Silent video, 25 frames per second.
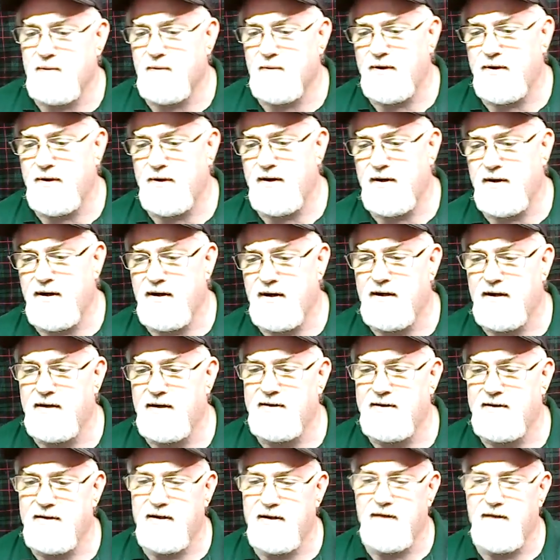one or not.
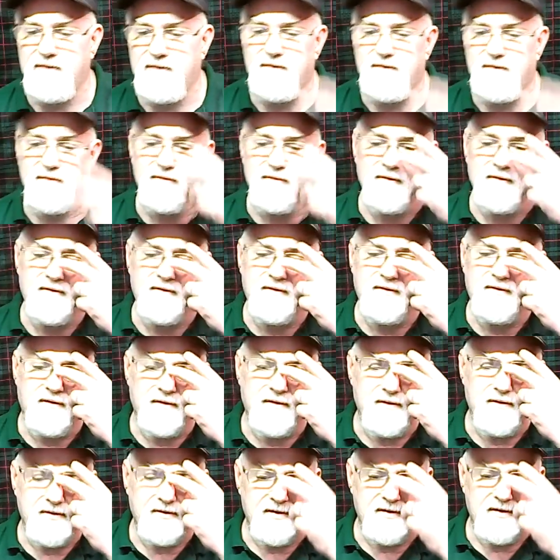I don't
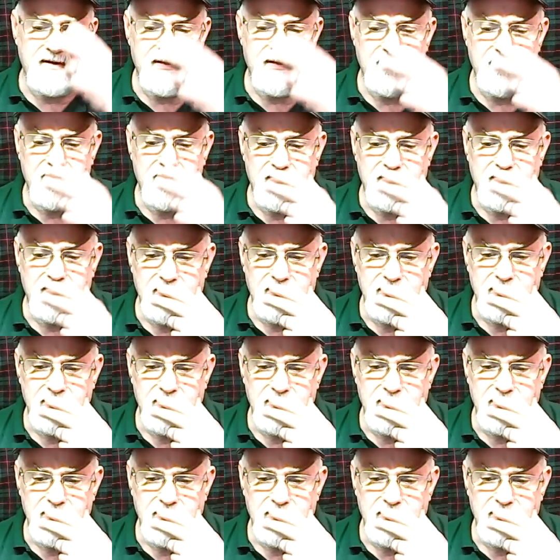honestly know.